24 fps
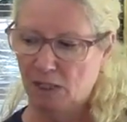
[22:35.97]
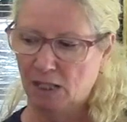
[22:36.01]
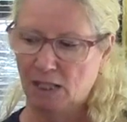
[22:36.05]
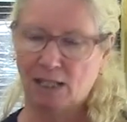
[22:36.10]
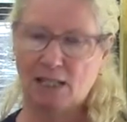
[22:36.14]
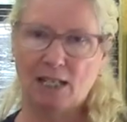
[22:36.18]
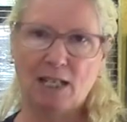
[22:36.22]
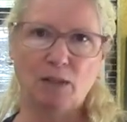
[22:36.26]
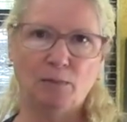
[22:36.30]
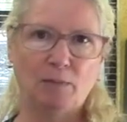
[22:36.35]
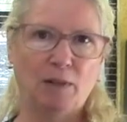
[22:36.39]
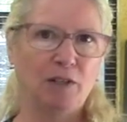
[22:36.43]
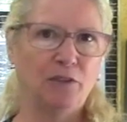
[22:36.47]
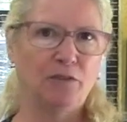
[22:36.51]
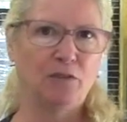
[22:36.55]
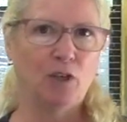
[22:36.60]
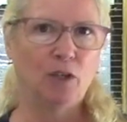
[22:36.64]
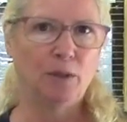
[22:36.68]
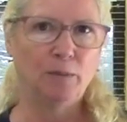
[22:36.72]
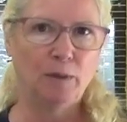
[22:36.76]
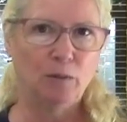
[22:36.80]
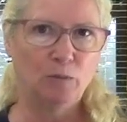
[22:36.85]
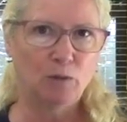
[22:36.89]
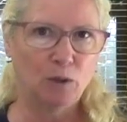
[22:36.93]
And I don't mind
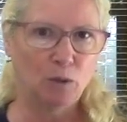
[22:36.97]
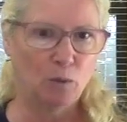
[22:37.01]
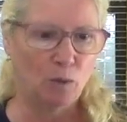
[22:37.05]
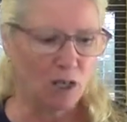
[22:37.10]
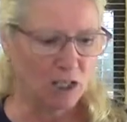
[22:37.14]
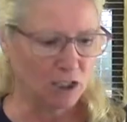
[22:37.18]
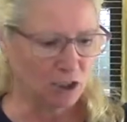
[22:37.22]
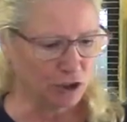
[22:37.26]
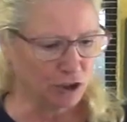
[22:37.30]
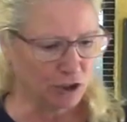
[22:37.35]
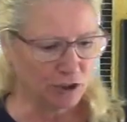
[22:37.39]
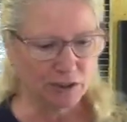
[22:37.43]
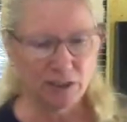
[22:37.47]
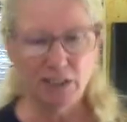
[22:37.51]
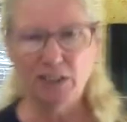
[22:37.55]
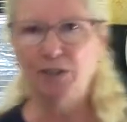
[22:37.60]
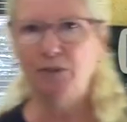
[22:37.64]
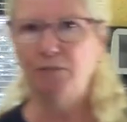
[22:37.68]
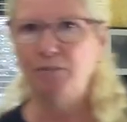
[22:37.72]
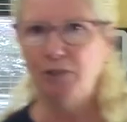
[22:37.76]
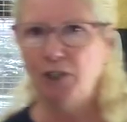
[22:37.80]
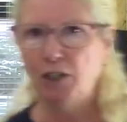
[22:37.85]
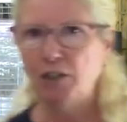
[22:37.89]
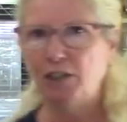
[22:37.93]
throwing them in with the wash, because
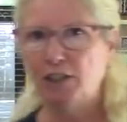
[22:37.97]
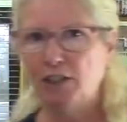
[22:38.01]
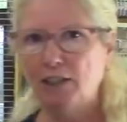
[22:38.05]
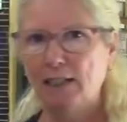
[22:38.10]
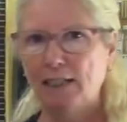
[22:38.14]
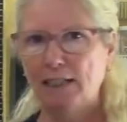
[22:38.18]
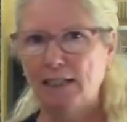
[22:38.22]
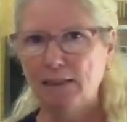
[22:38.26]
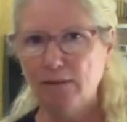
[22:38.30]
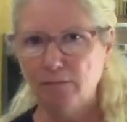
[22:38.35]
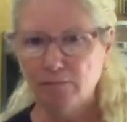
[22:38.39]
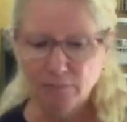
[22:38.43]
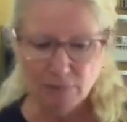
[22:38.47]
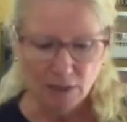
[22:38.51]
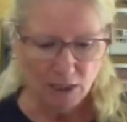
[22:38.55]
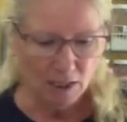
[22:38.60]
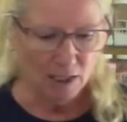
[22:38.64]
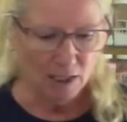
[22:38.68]
they're clean.